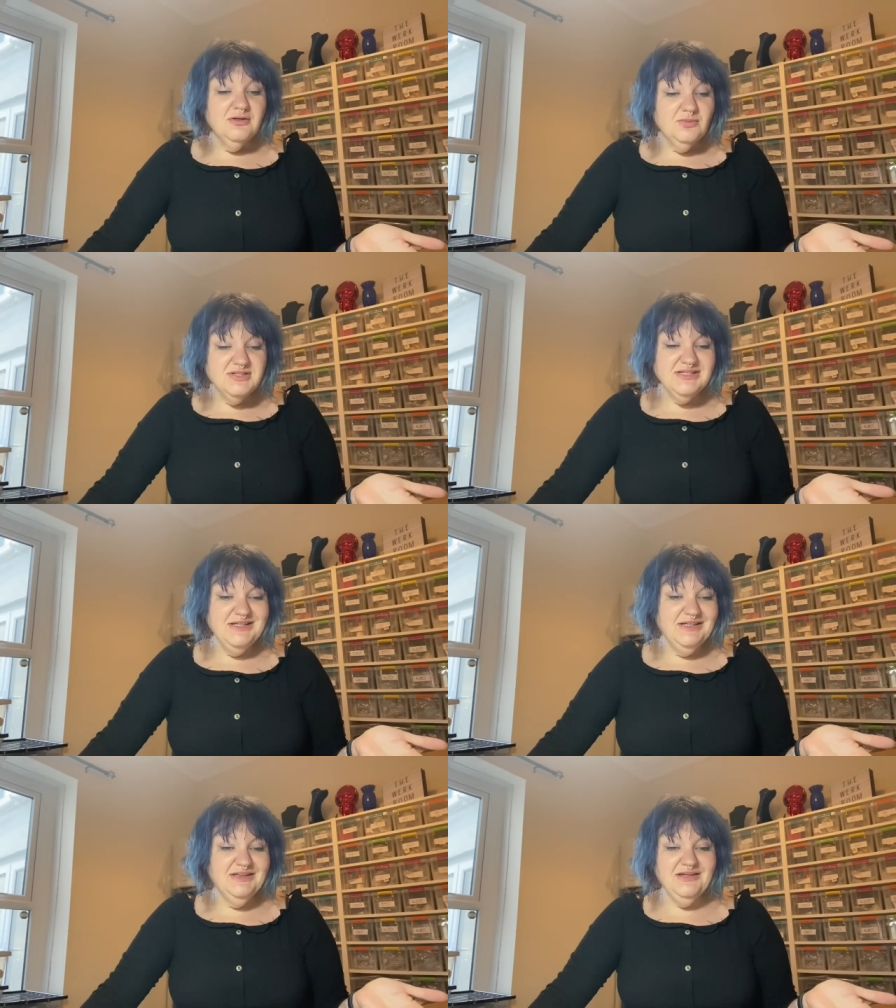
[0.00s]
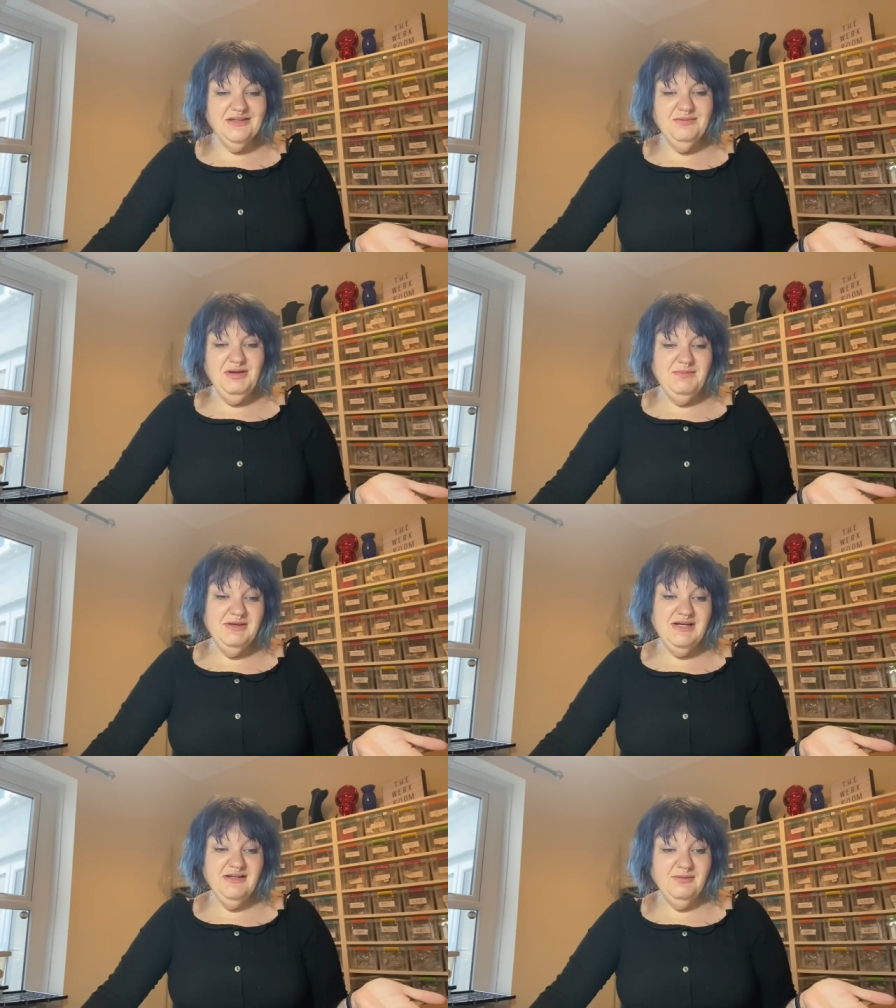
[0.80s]
Was thinking that there may be
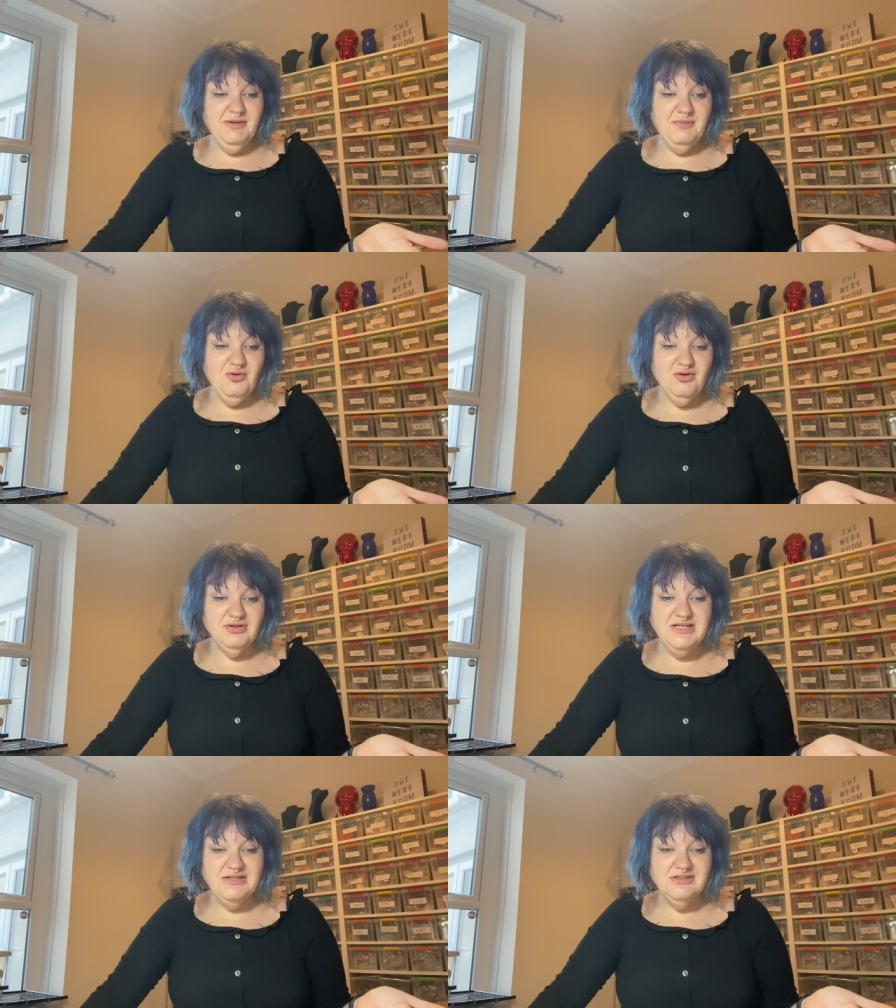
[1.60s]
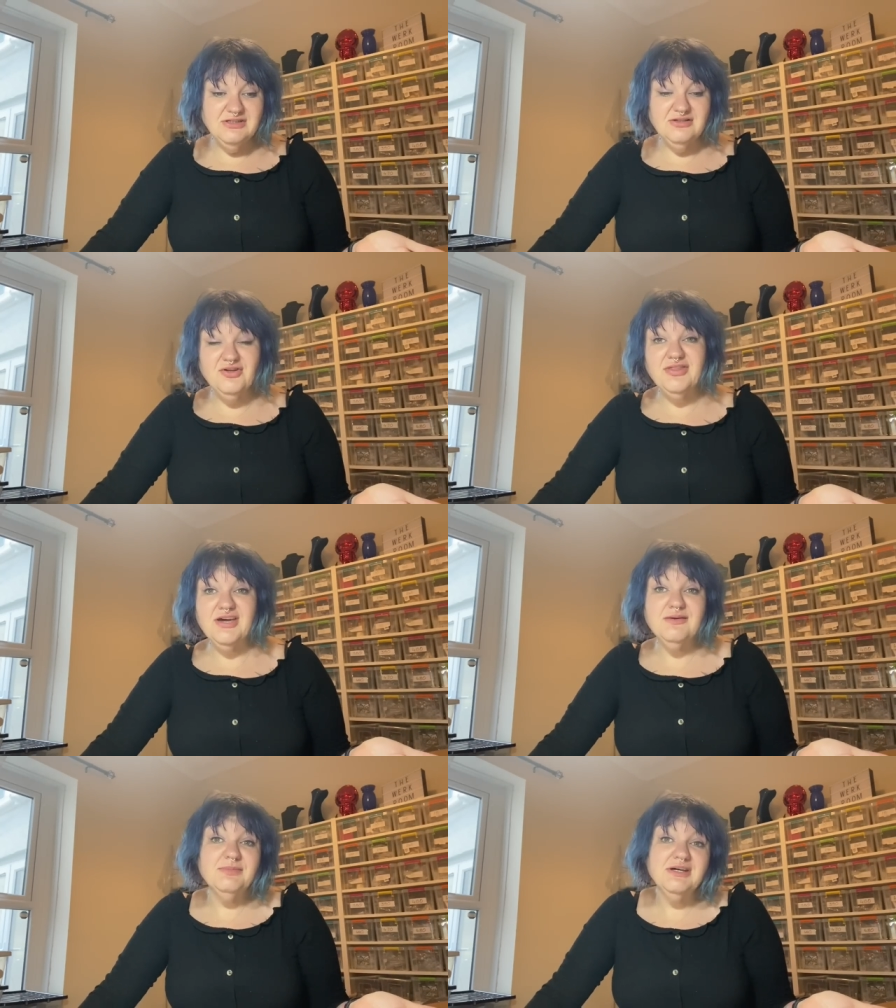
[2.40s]
a little bit more attention on
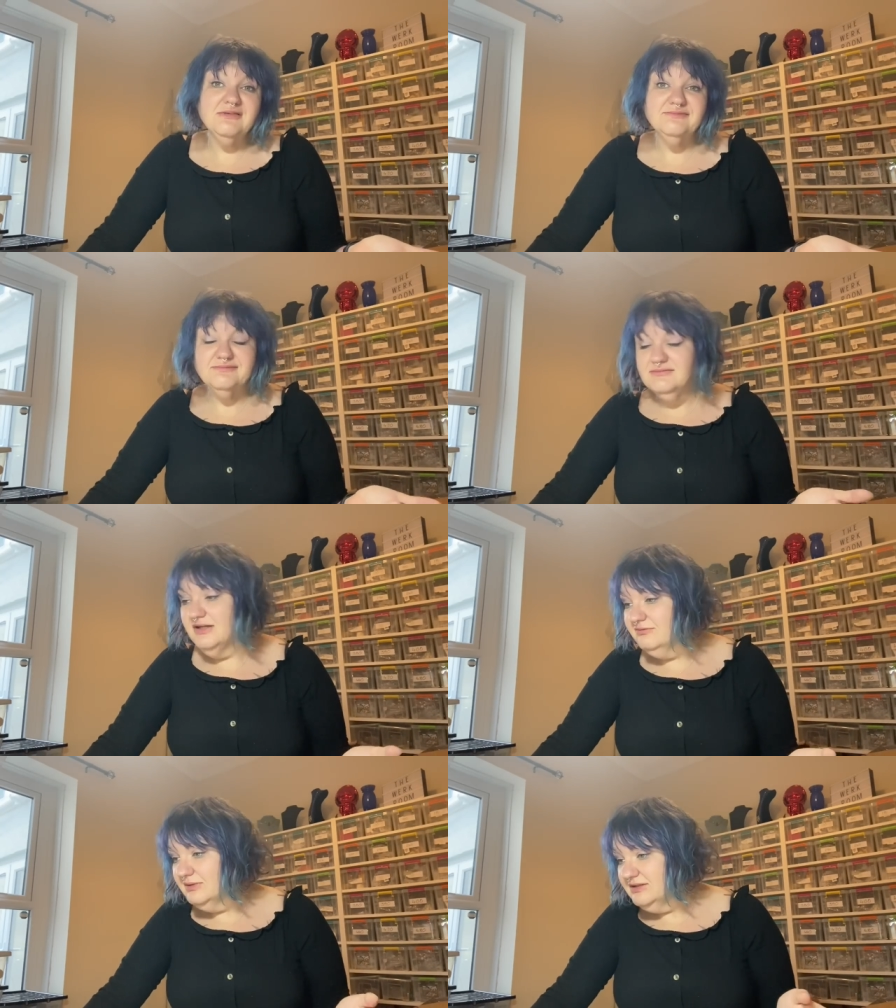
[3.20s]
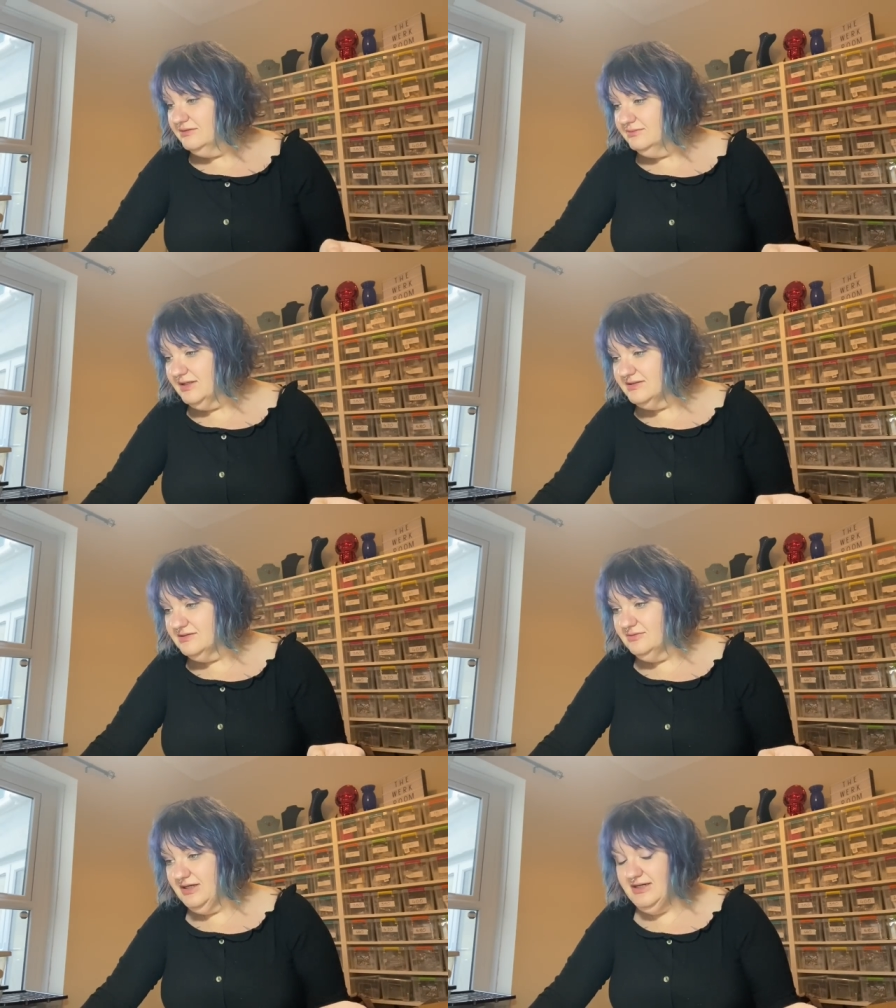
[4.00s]
that, but never mind. That's
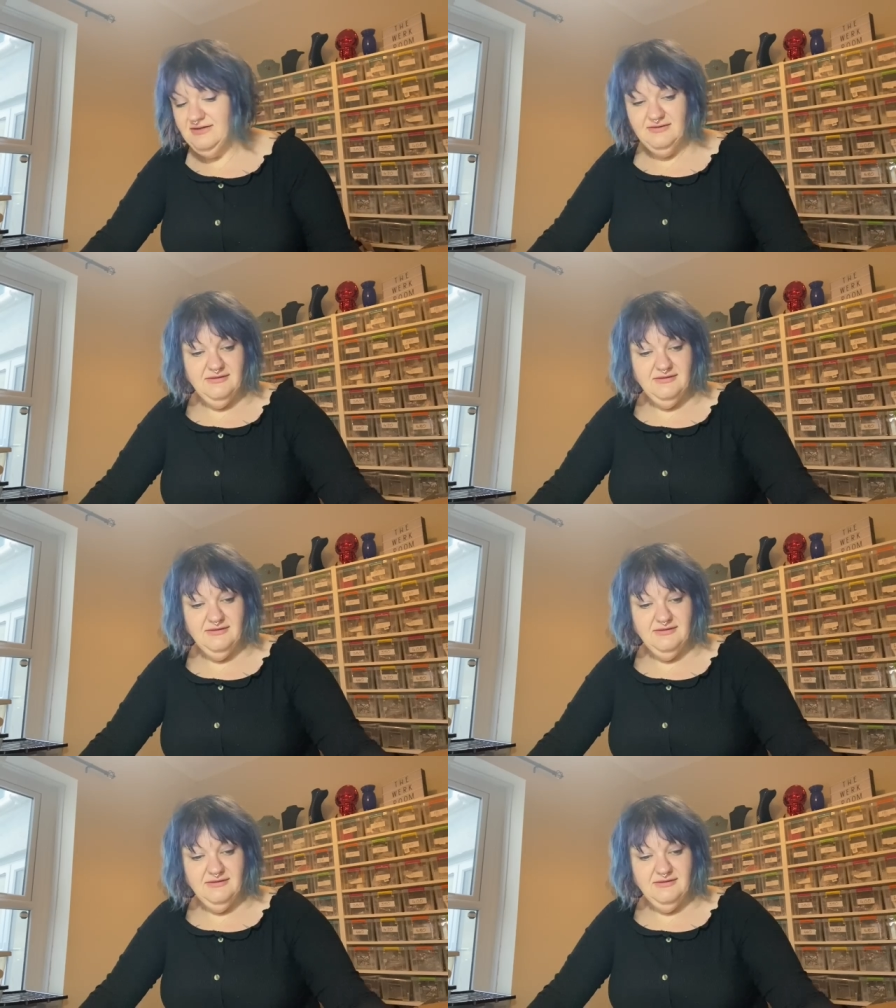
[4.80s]
okay.